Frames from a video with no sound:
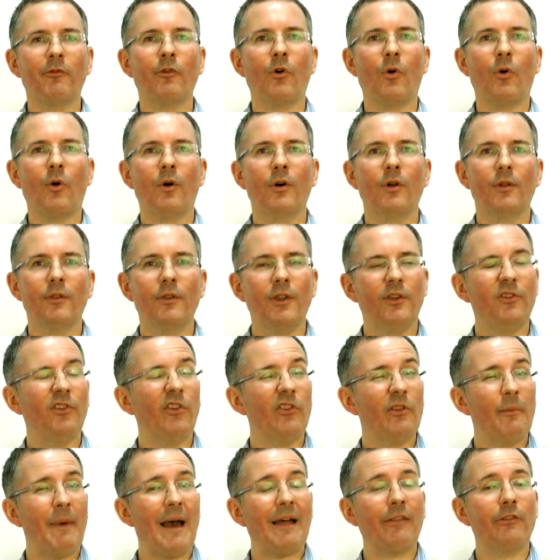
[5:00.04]
four, this
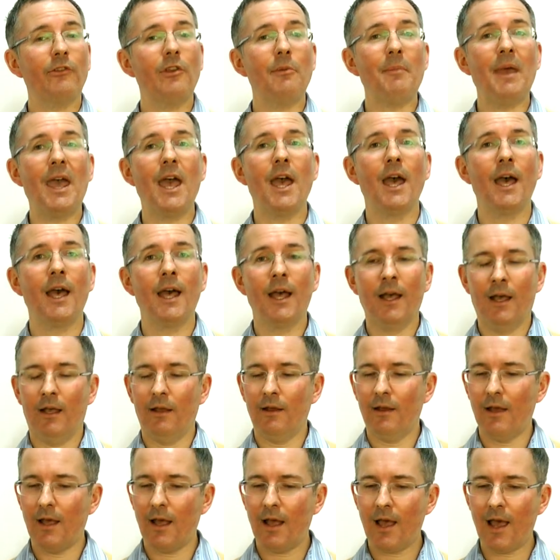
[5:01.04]
is the mathsy bit,
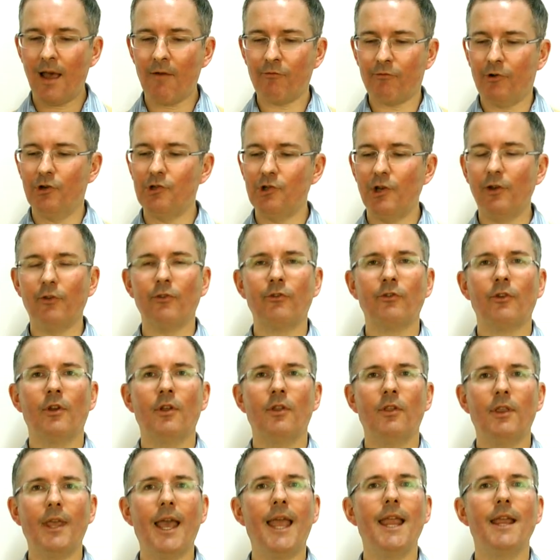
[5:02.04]
averages
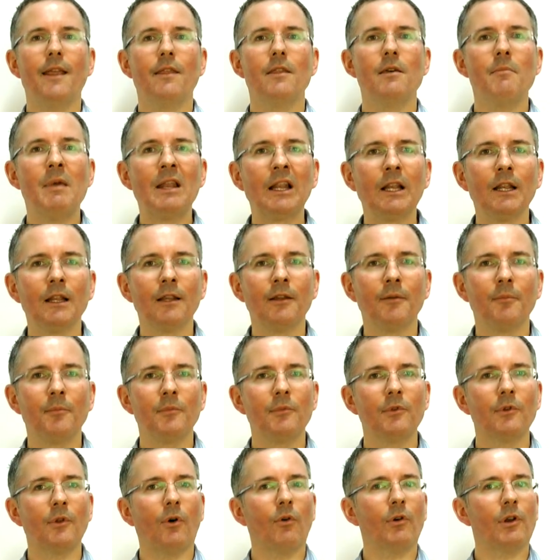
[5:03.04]
the eight in the middle,
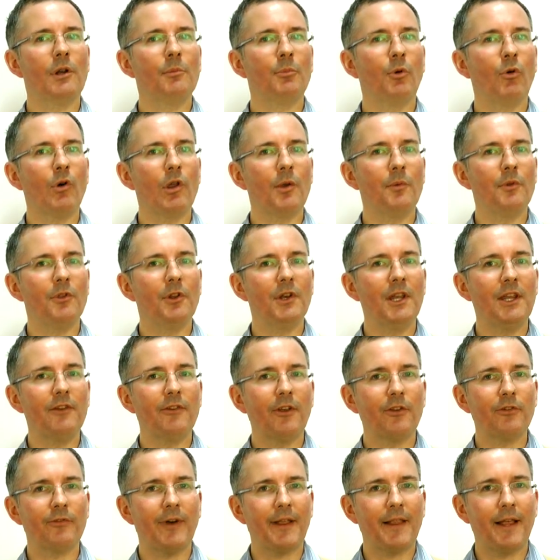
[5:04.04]
not going to bore you with the
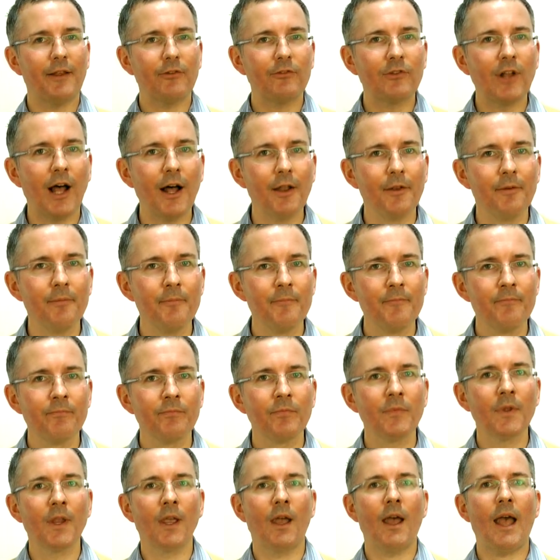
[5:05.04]
details of how that's done,
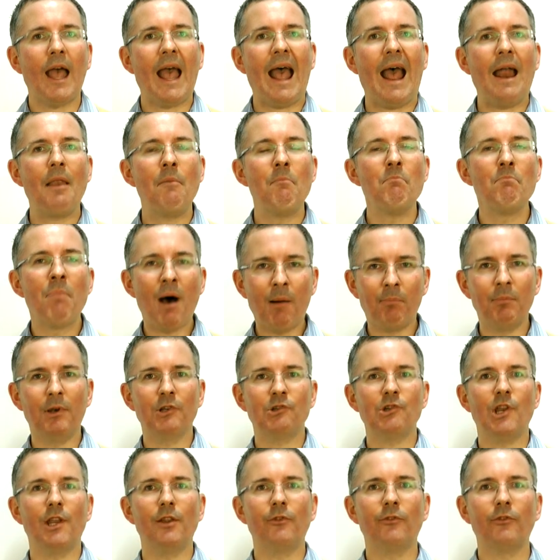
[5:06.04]
and
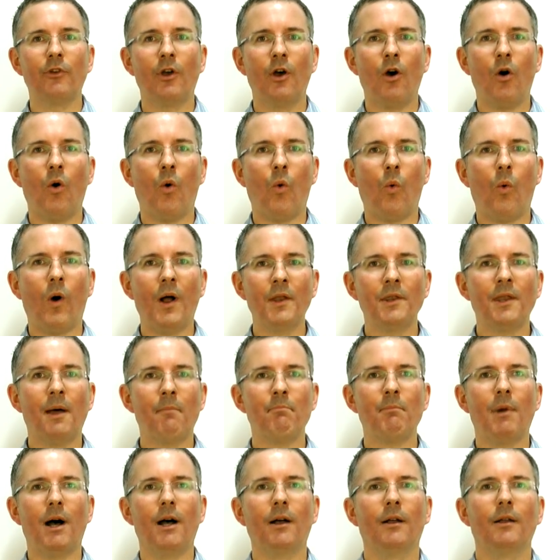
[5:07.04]
publishes one
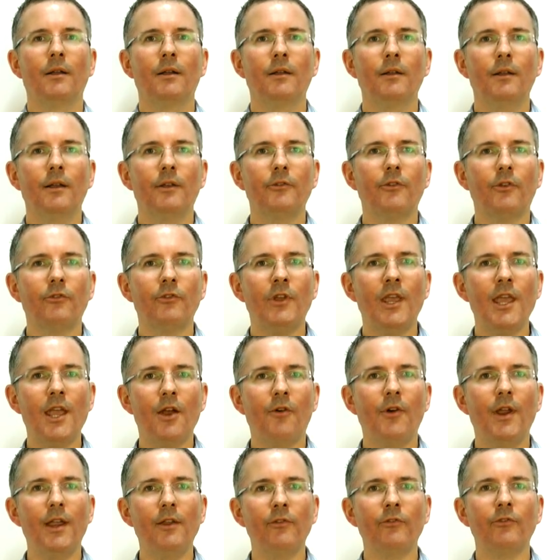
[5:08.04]
number, a and says,
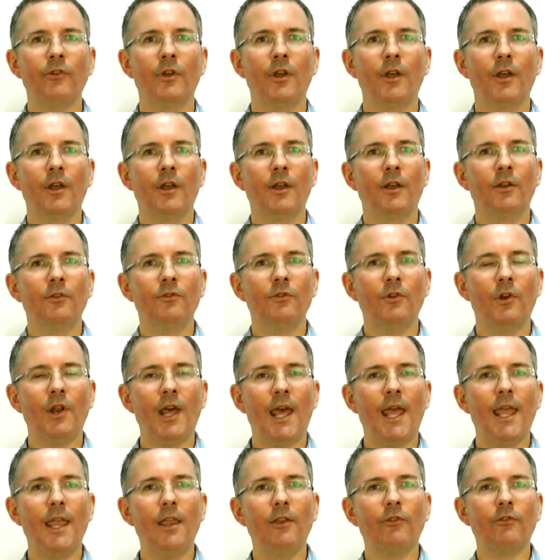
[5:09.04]
here is
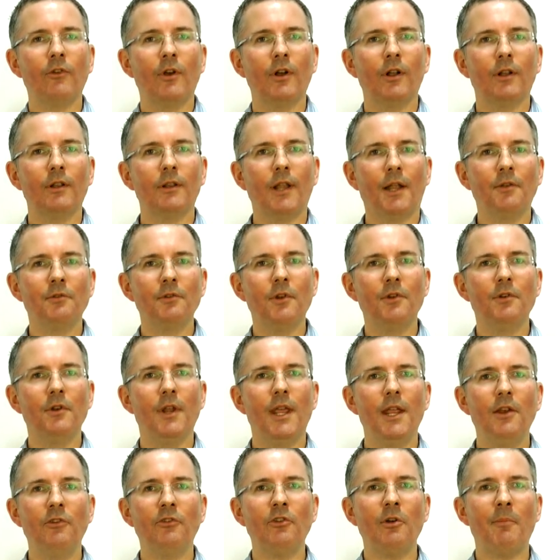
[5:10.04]
today's London
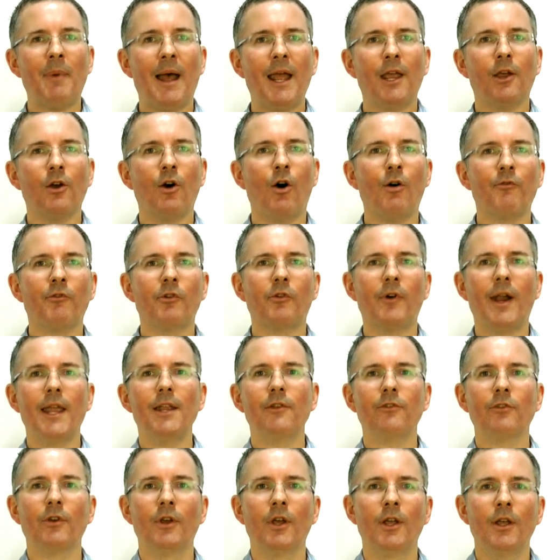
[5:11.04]
interbank offer
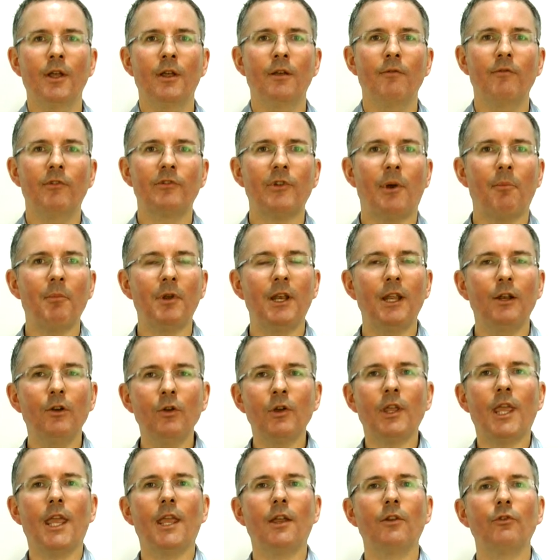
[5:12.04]
rate for somebody
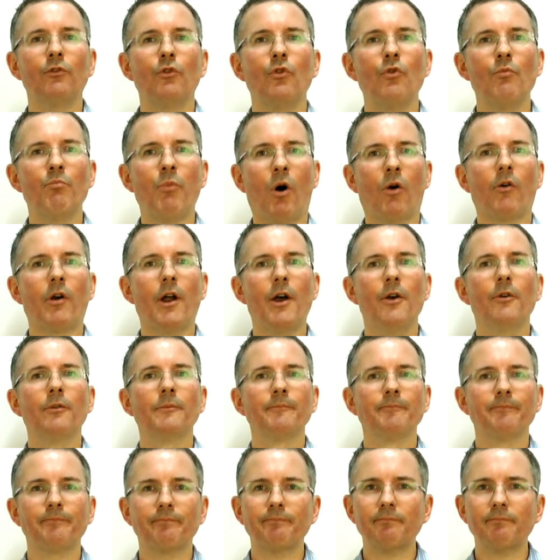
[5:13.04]
looking to borrow,